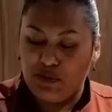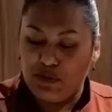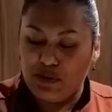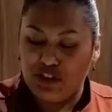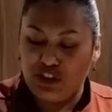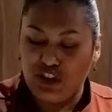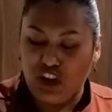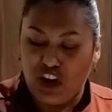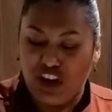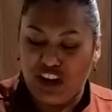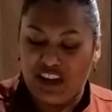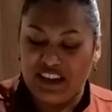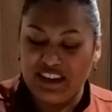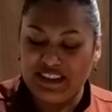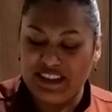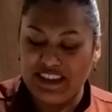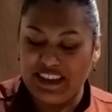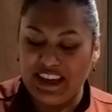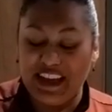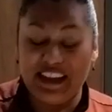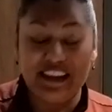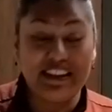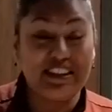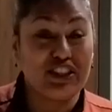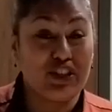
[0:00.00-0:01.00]
from the jar because
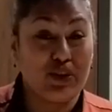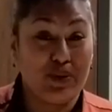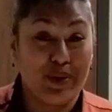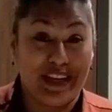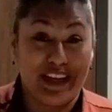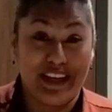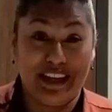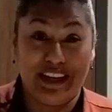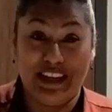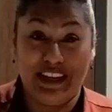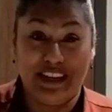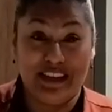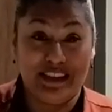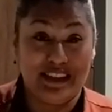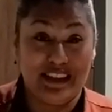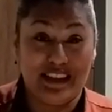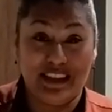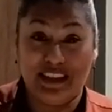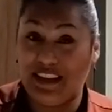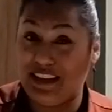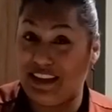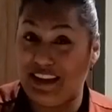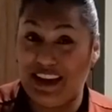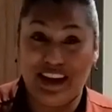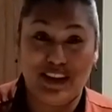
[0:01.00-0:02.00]
again, it's quick and easy,
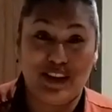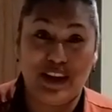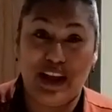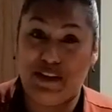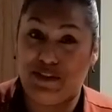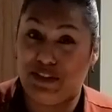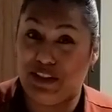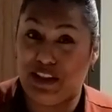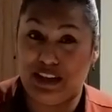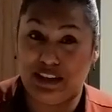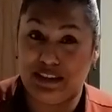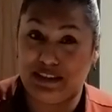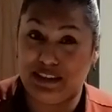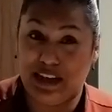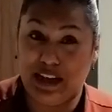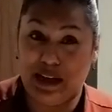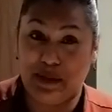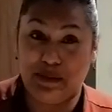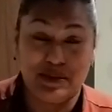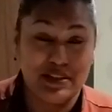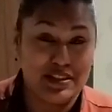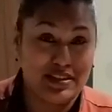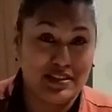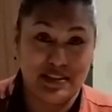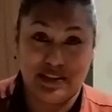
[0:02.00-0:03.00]
and I don't have a lot of
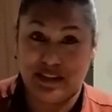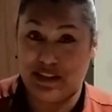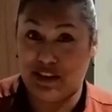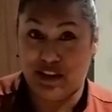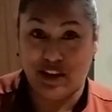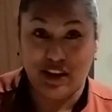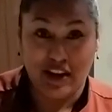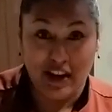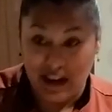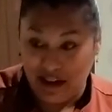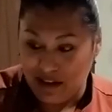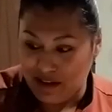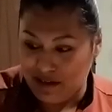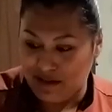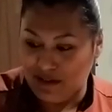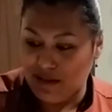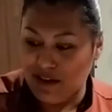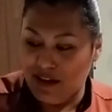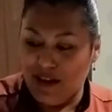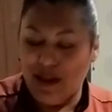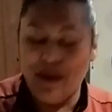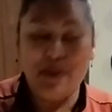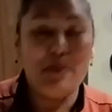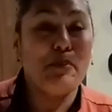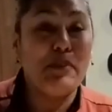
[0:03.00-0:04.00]
time to sit there and
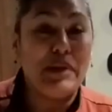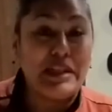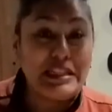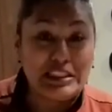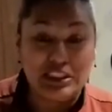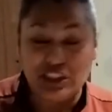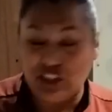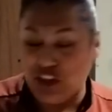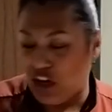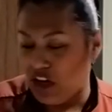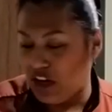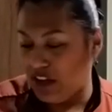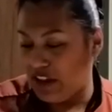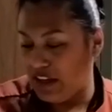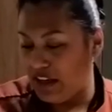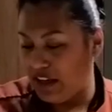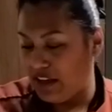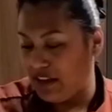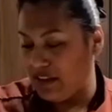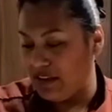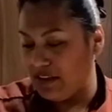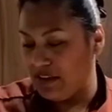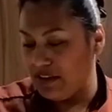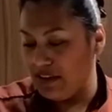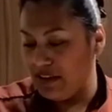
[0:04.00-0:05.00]
mince garlic.
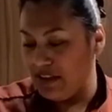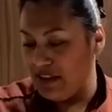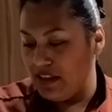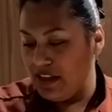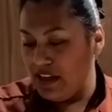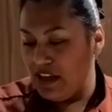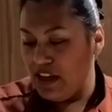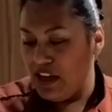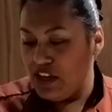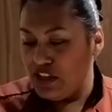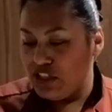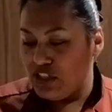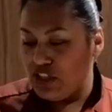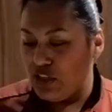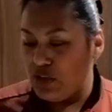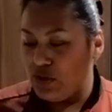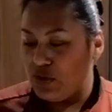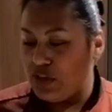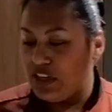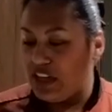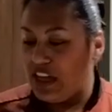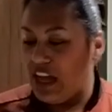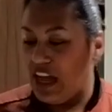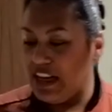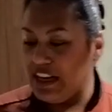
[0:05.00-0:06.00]
So you
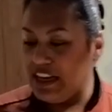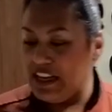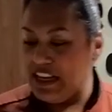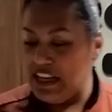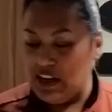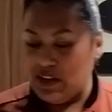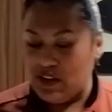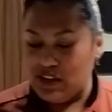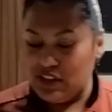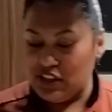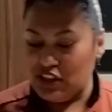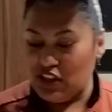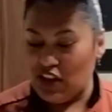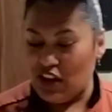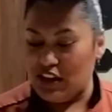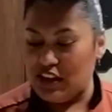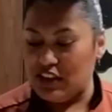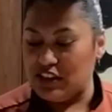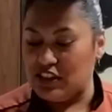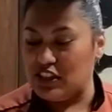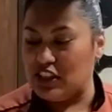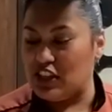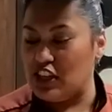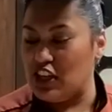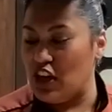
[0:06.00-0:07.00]
can kind of hear it
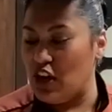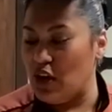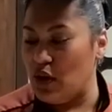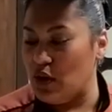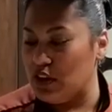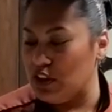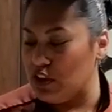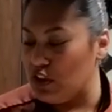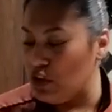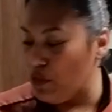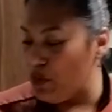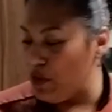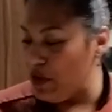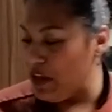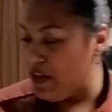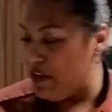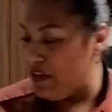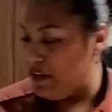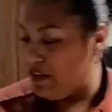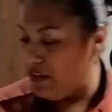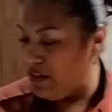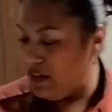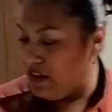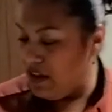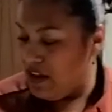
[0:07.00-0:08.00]
starting to go a little
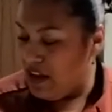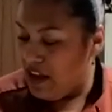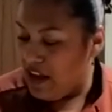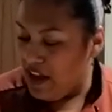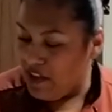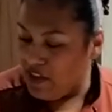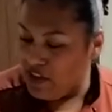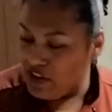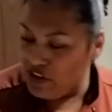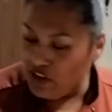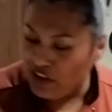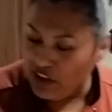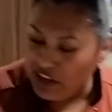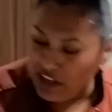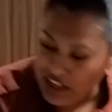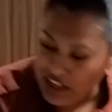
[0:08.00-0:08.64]
bit, and then you're